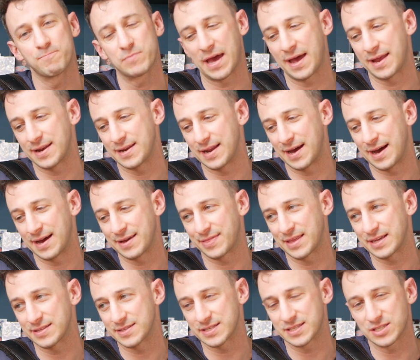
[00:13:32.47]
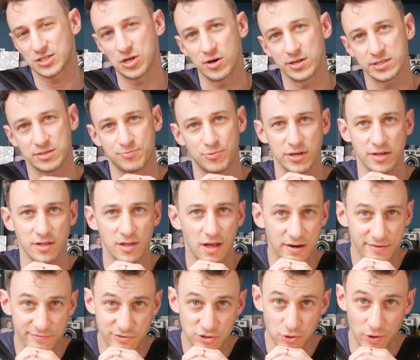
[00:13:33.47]
And I think this song is bringing a
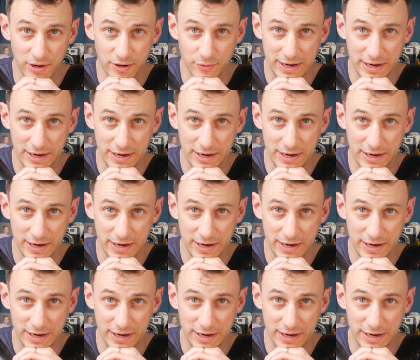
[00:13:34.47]
lot of joy